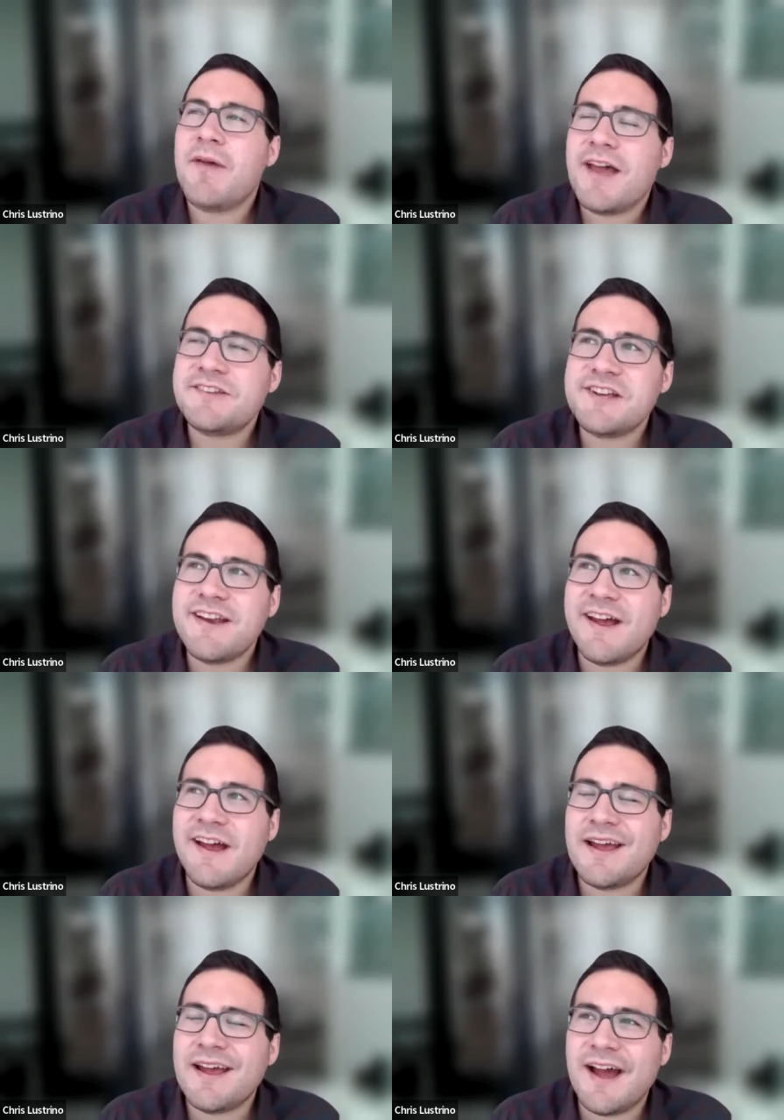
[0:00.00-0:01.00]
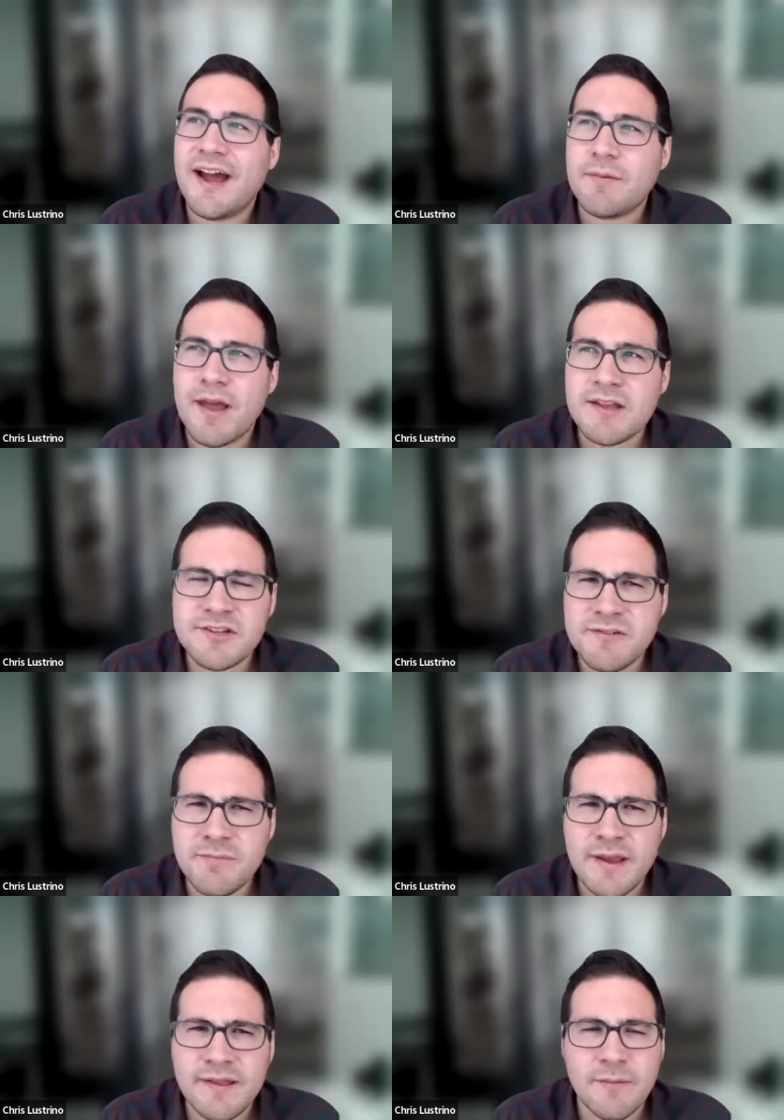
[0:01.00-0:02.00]
imagine. Uh, I imagine
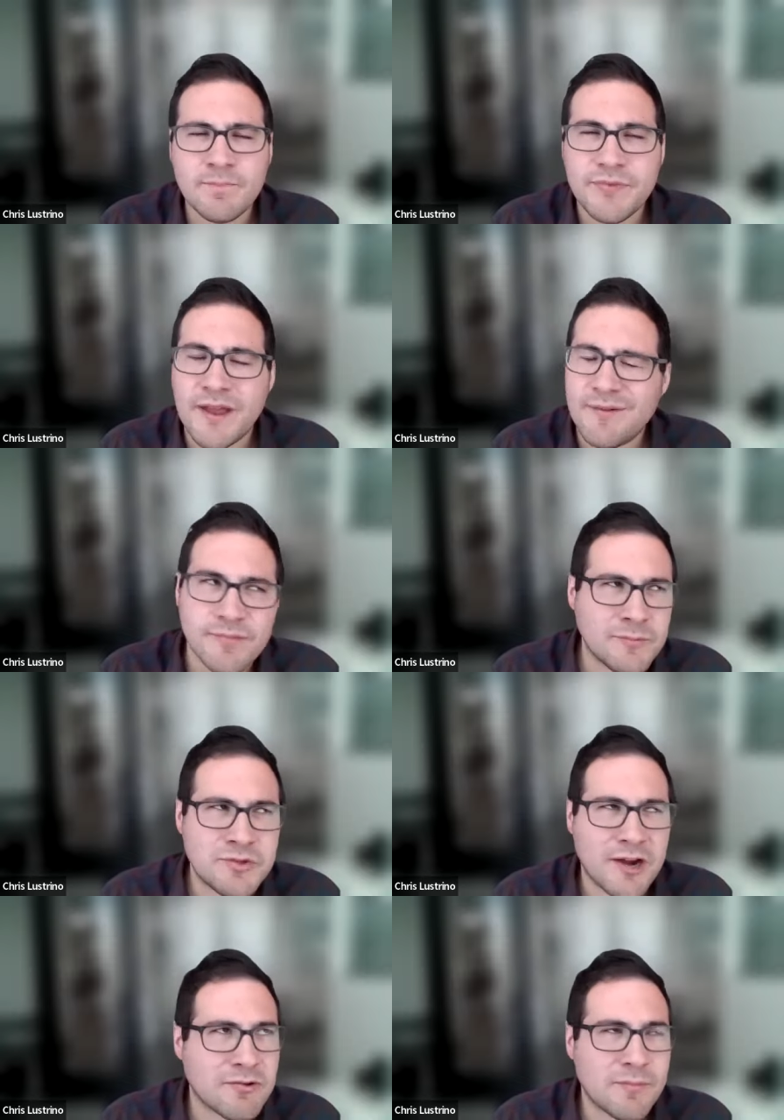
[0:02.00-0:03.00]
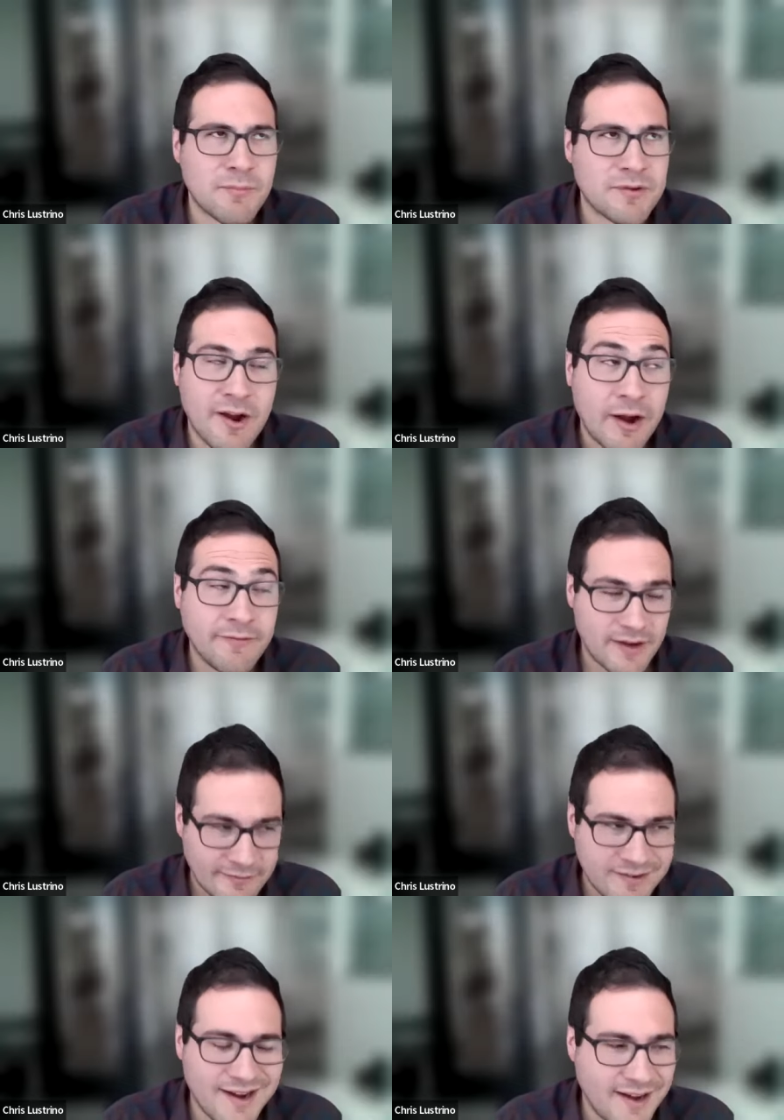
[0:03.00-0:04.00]
you've made them. I'm, I'm trying to remember now. I've
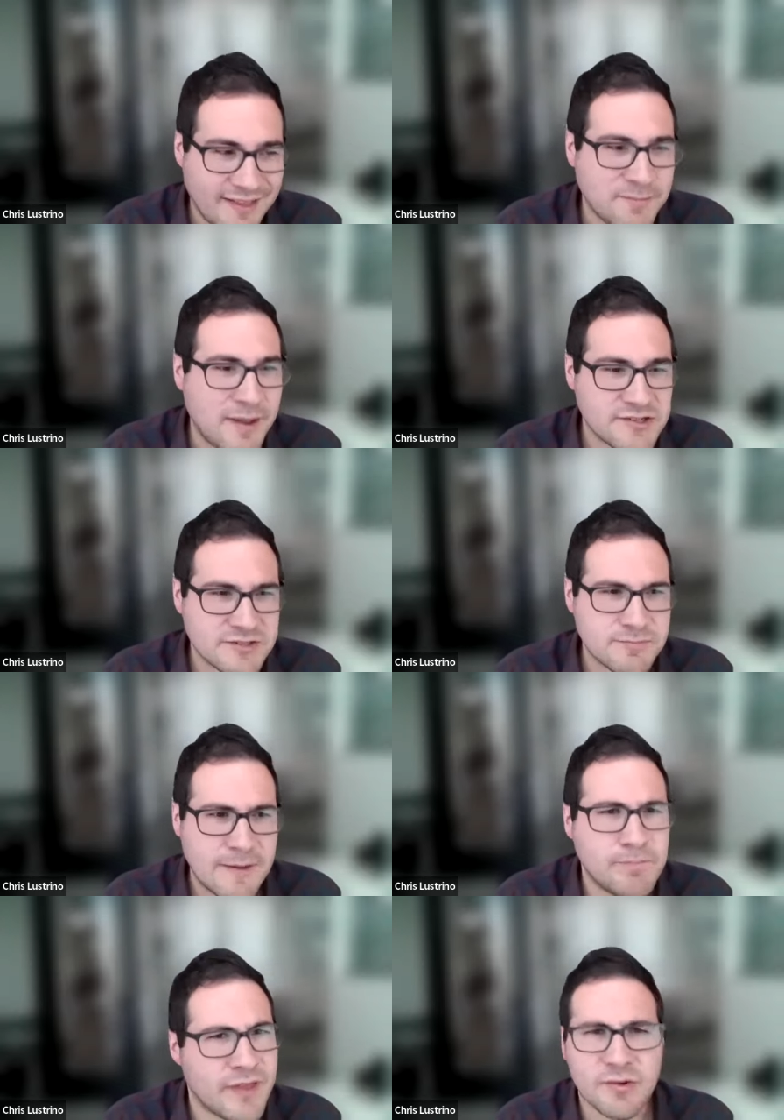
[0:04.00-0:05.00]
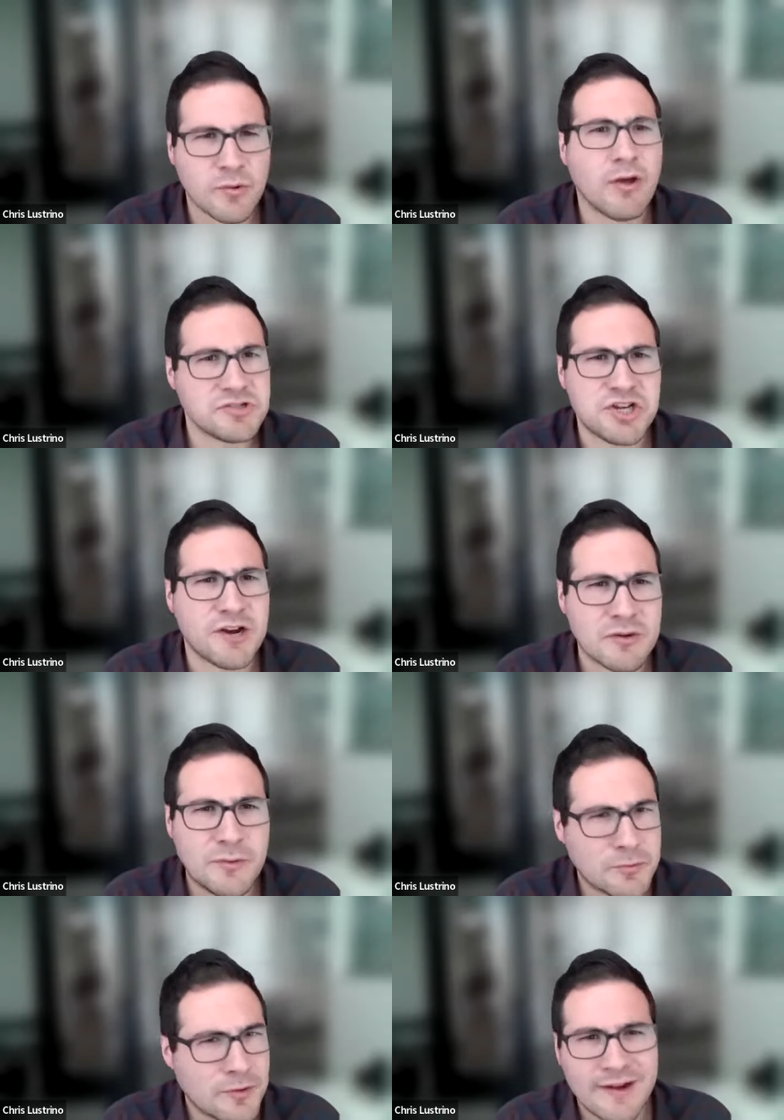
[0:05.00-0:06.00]
I've gone on the pages, but that they're all
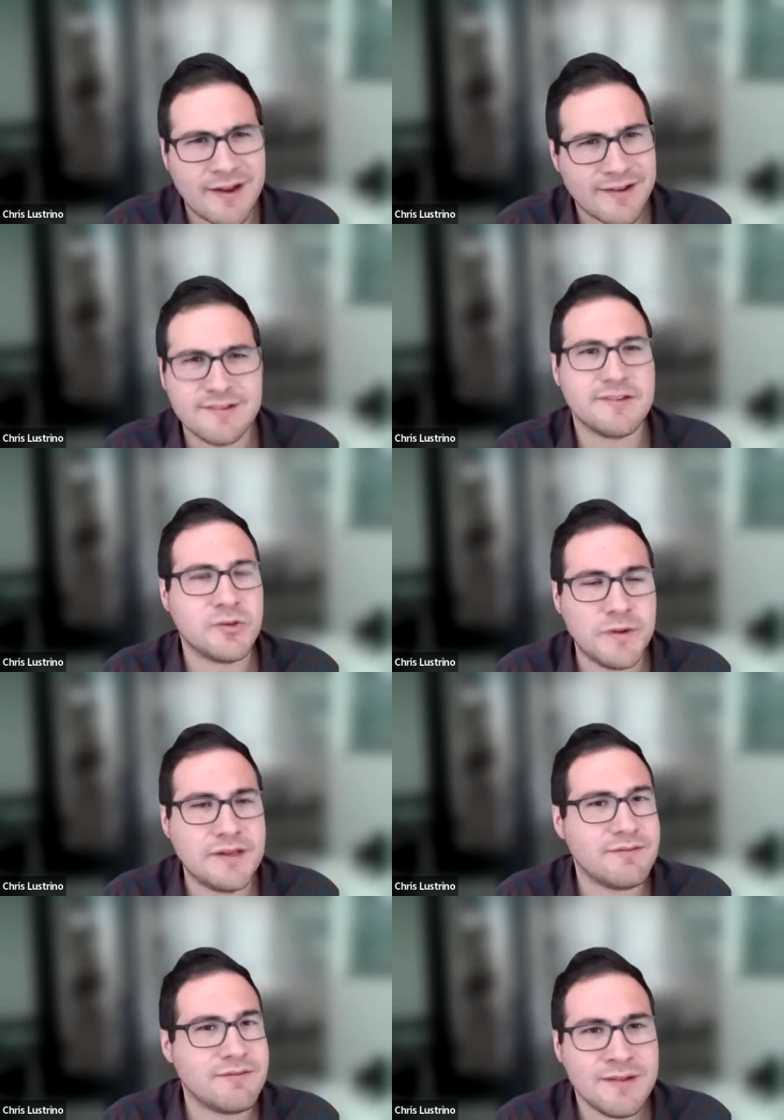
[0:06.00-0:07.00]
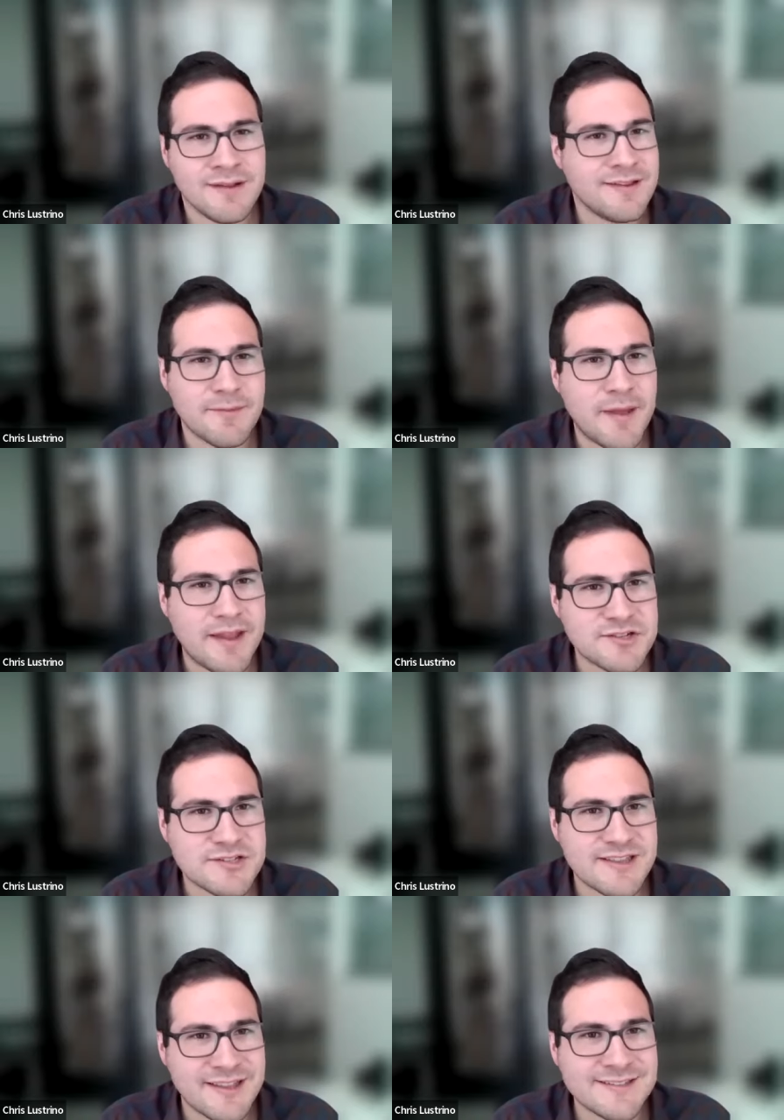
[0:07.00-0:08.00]
shareable, right? I could tweet the
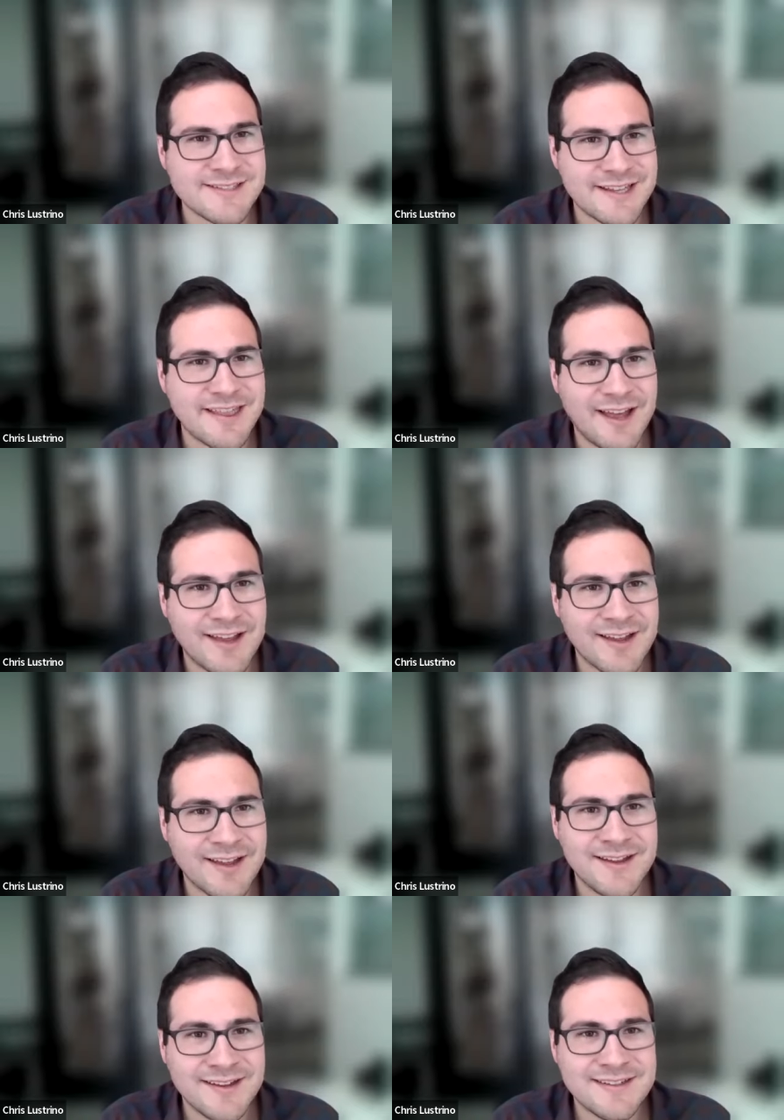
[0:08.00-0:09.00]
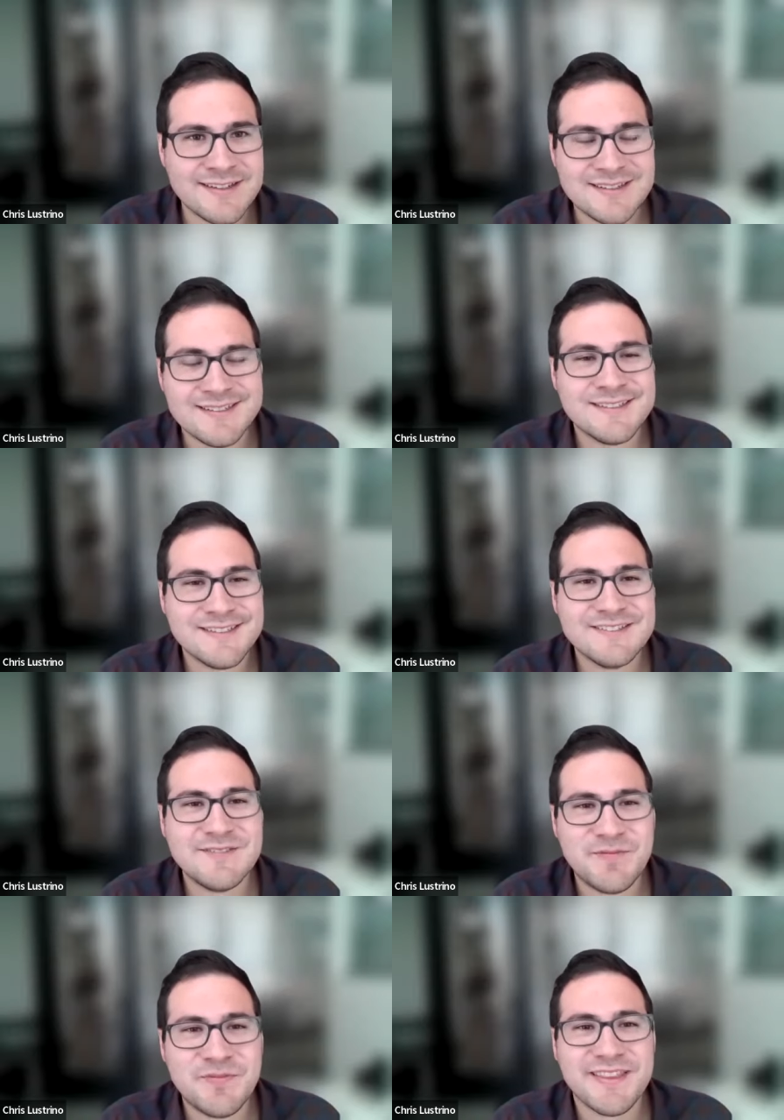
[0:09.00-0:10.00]
pages and things like that.
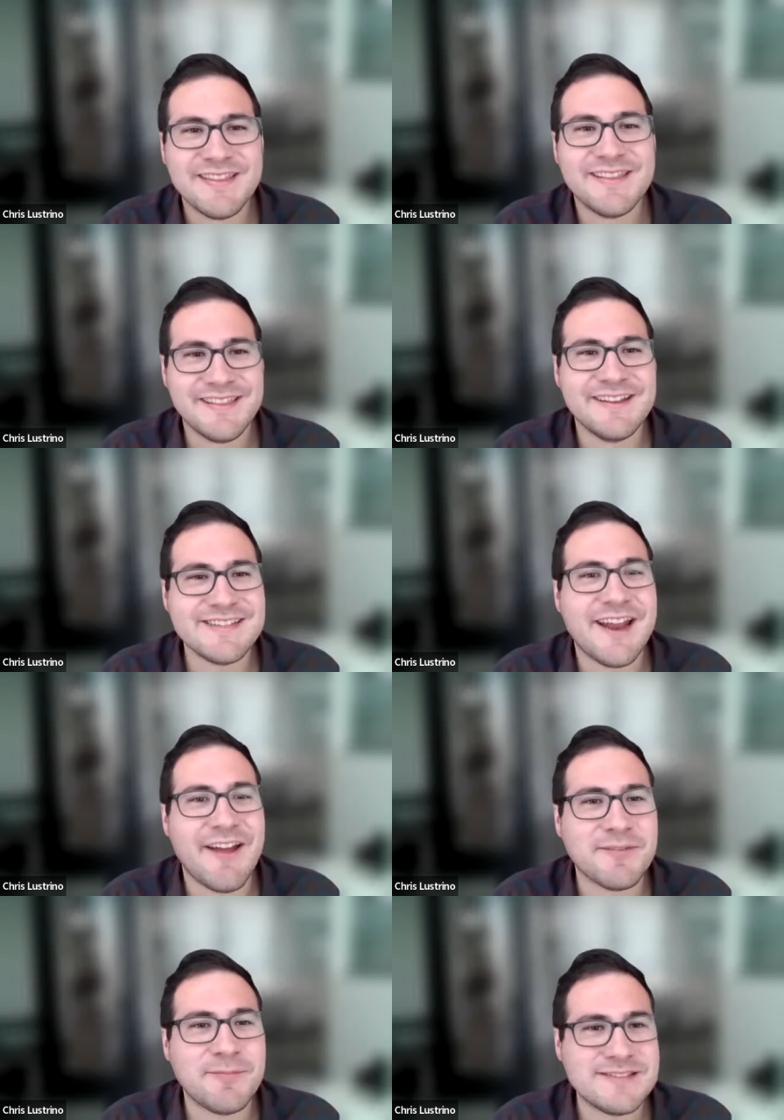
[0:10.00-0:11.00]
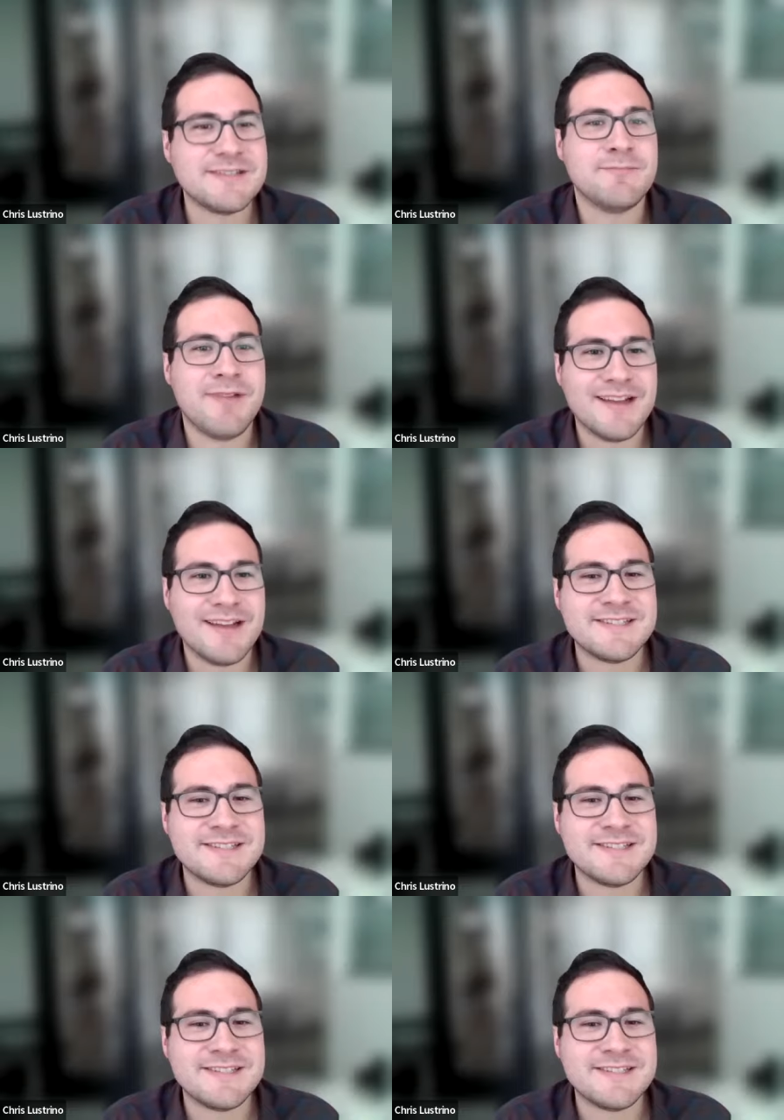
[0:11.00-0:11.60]
Yeah there's going to have to be some uh,